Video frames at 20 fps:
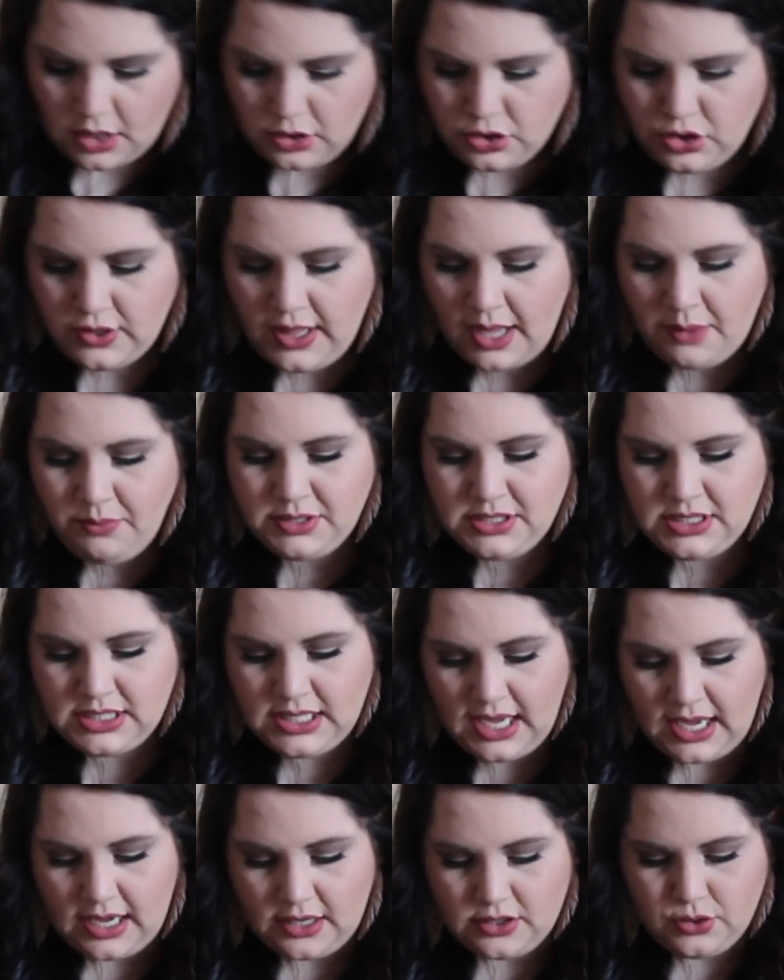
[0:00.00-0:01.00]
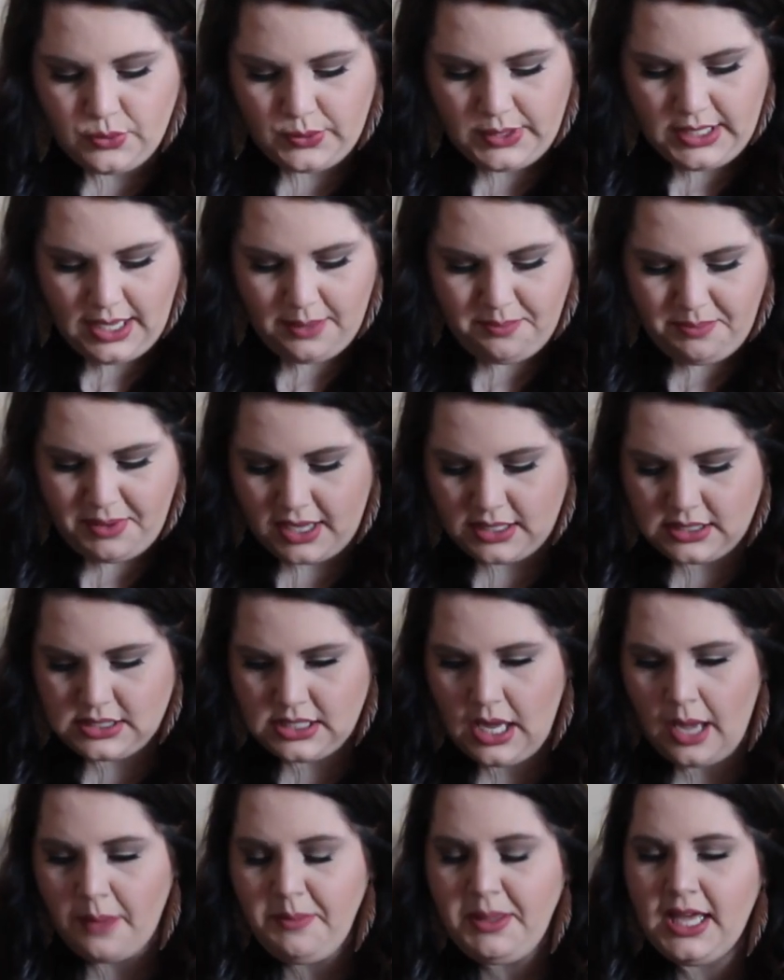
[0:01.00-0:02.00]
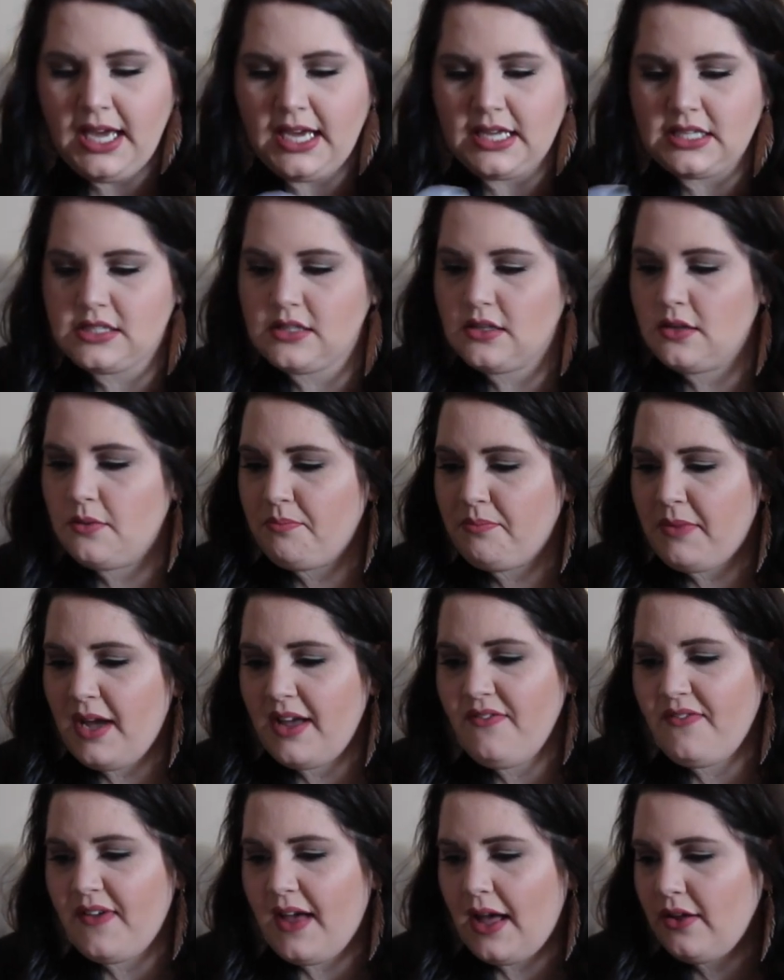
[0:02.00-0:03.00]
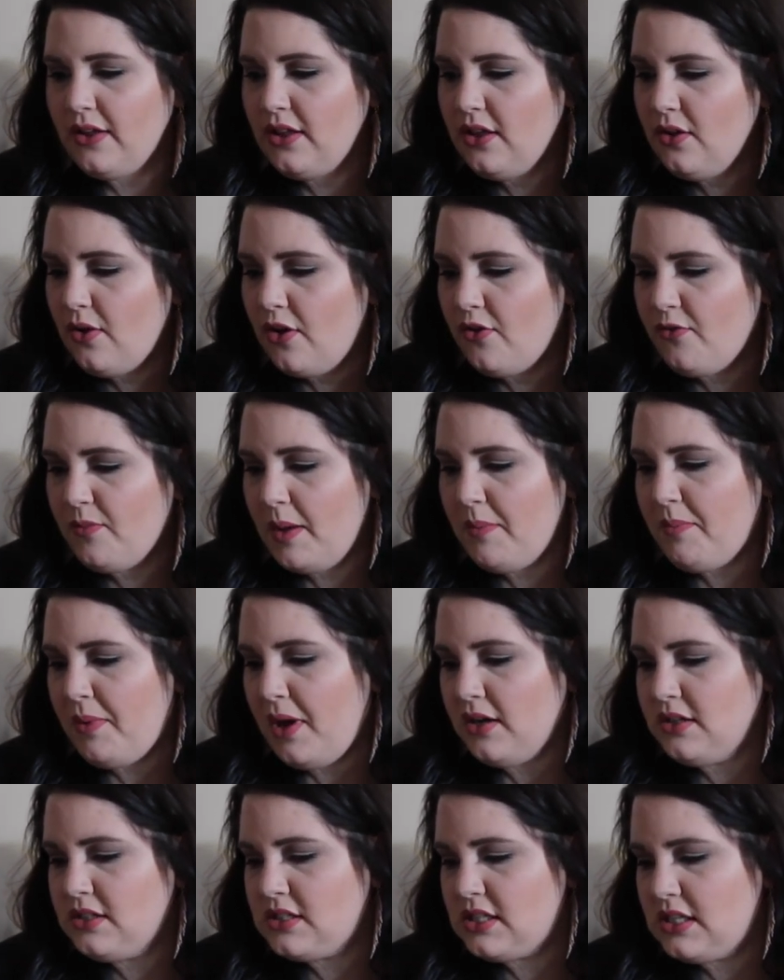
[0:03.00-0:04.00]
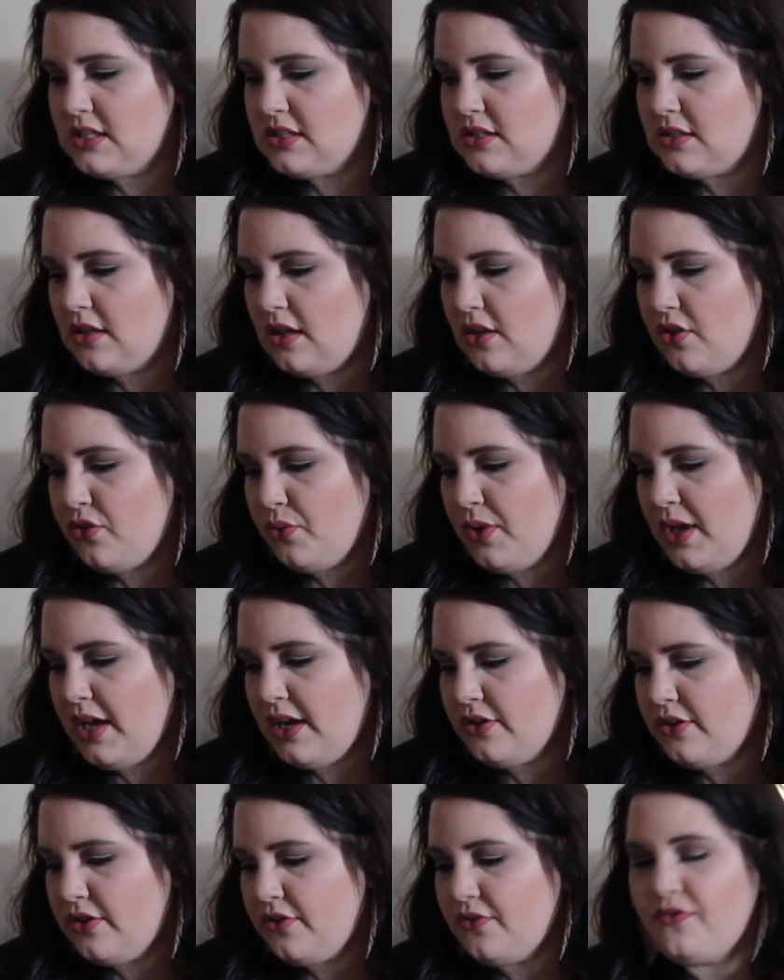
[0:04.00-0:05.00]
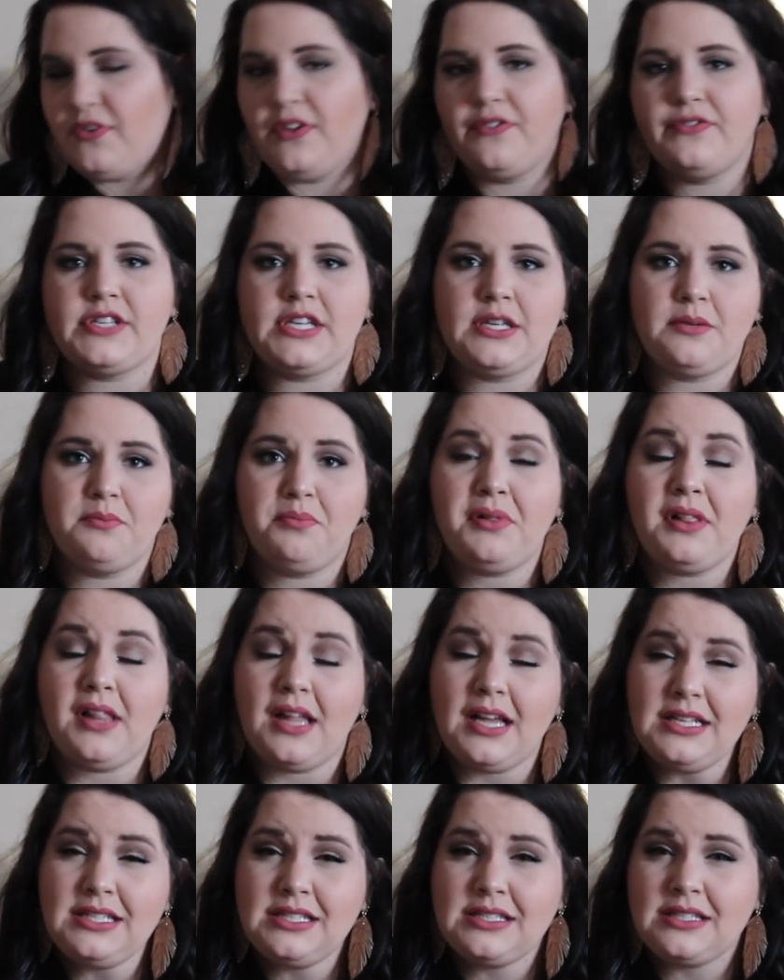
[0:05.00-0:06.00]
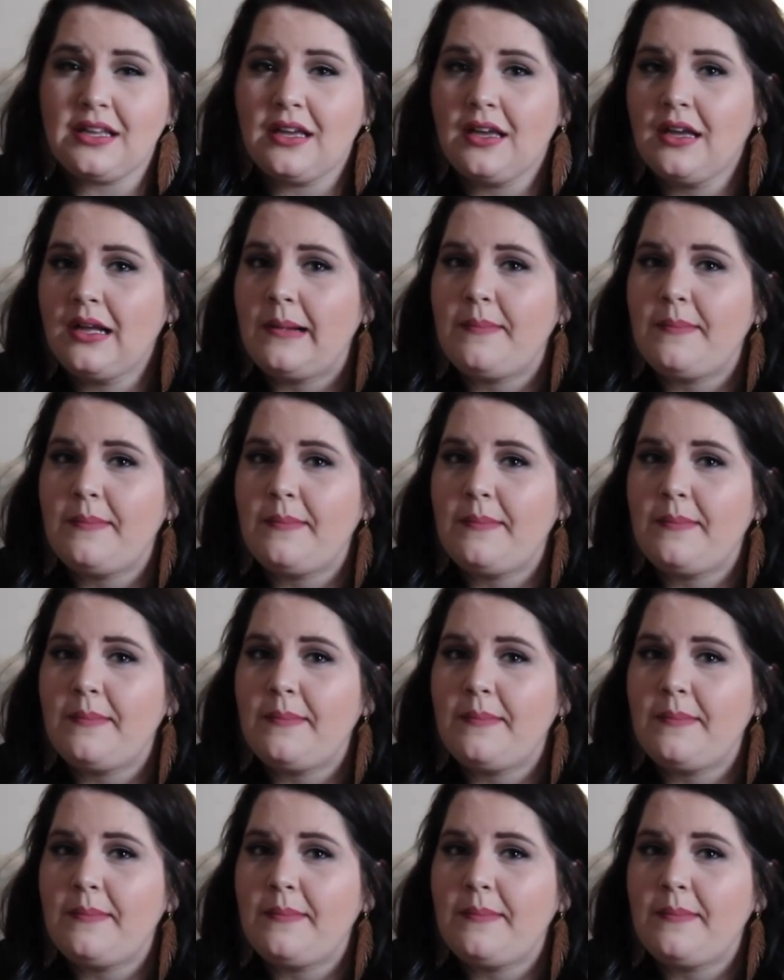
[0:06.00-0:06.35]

So that was, yeah, 28 bucks. I mean, guys, my value of my box is 315 plus